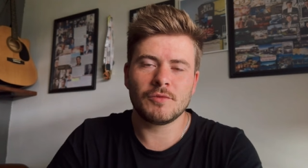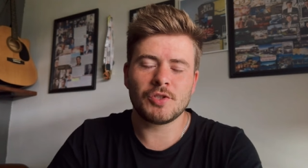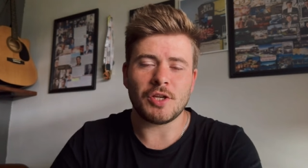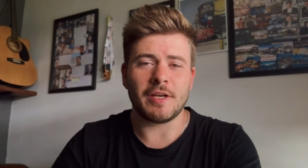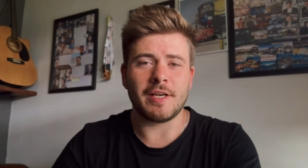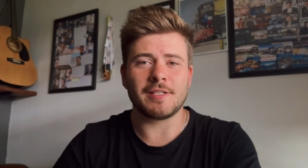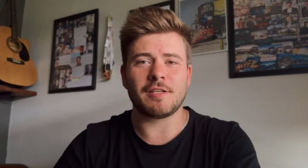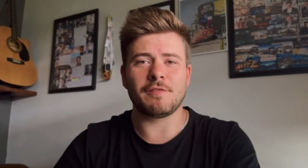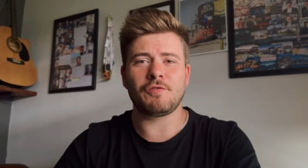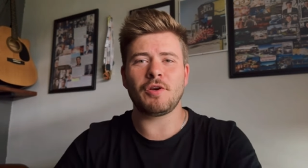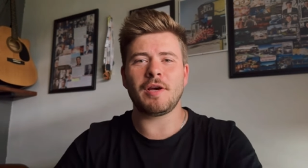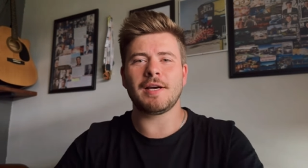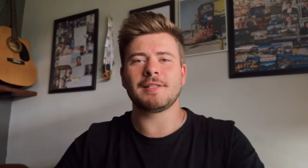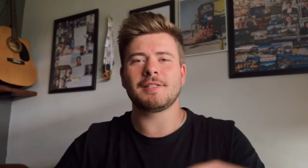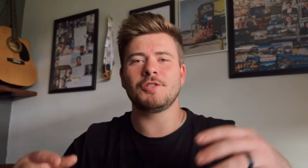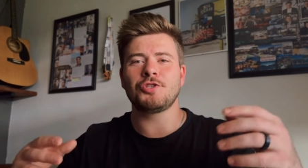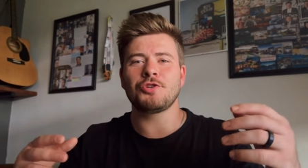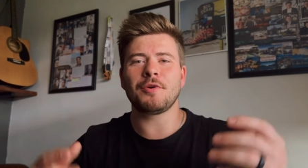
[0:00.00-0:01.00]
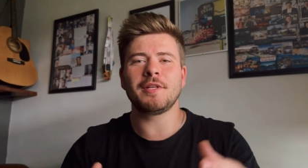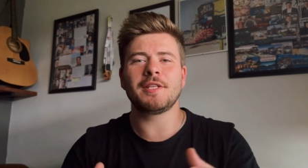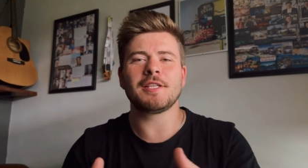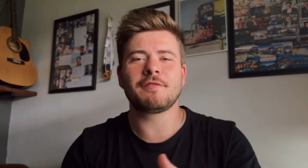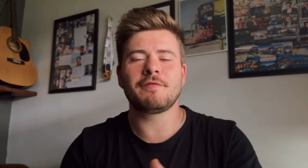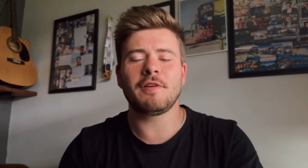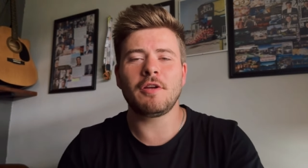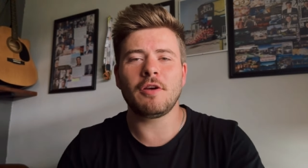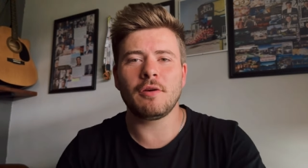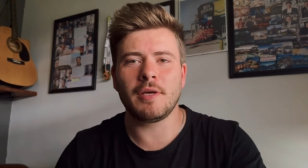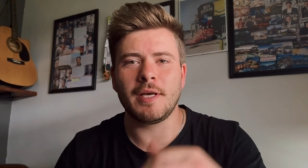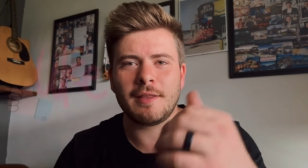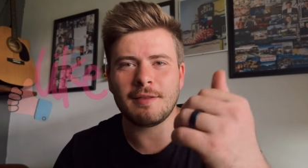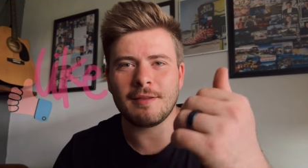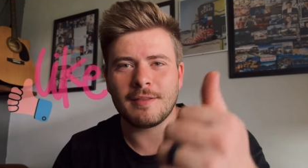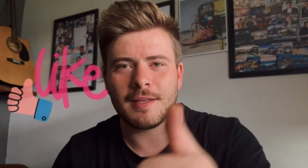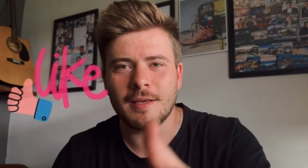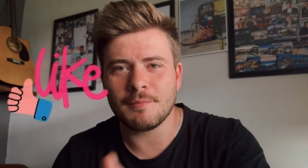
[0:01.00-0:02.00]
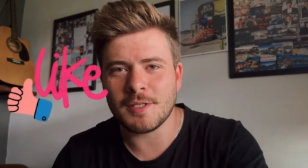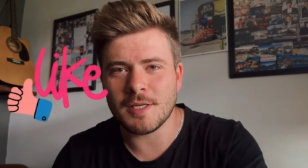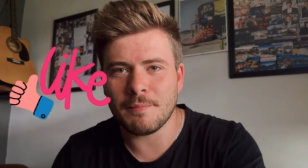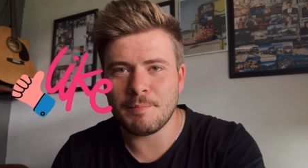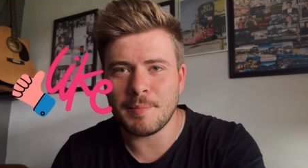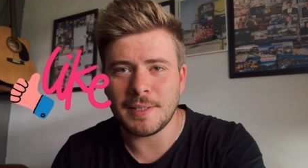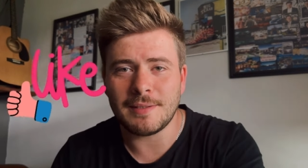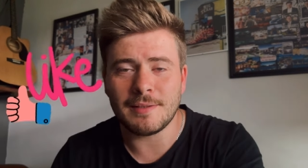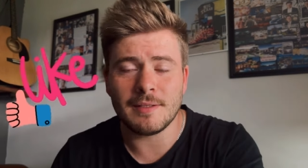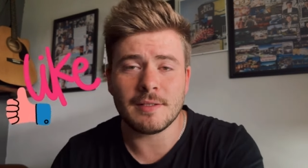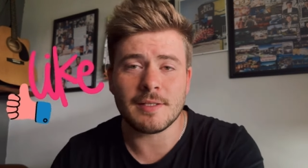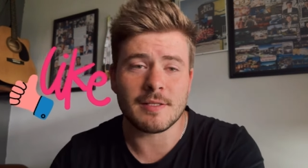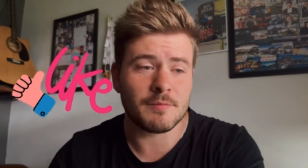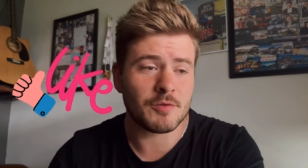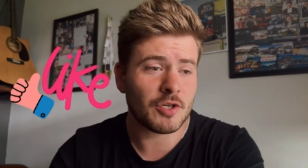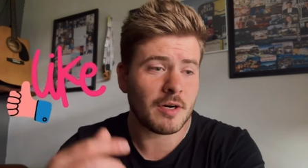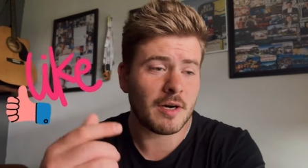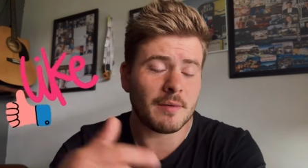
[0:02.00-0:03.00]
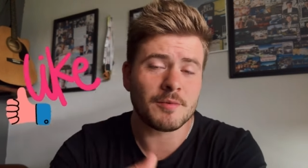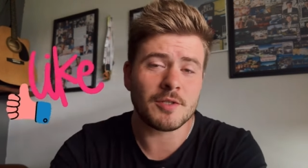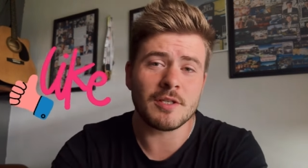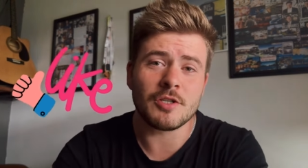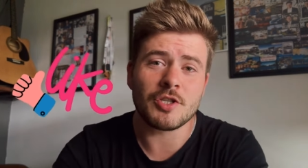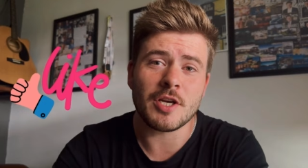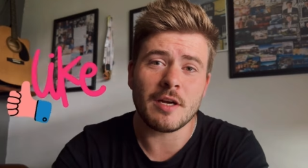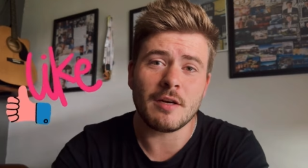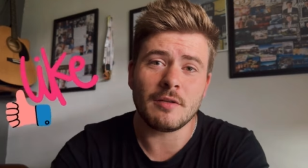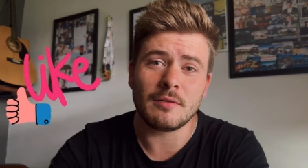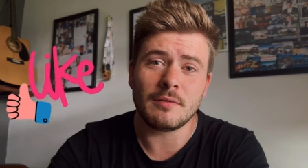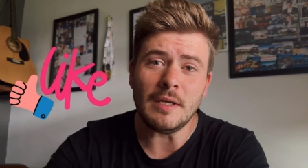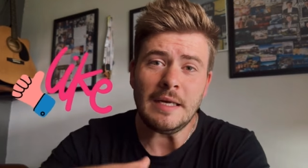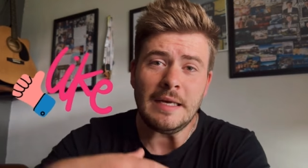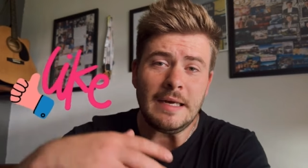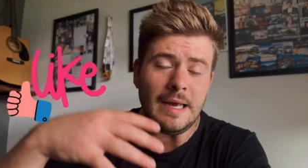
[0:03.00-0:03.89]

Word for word: So yes, if you guys enjoyed this video, hit the thumbs up button, subscribe to the channel.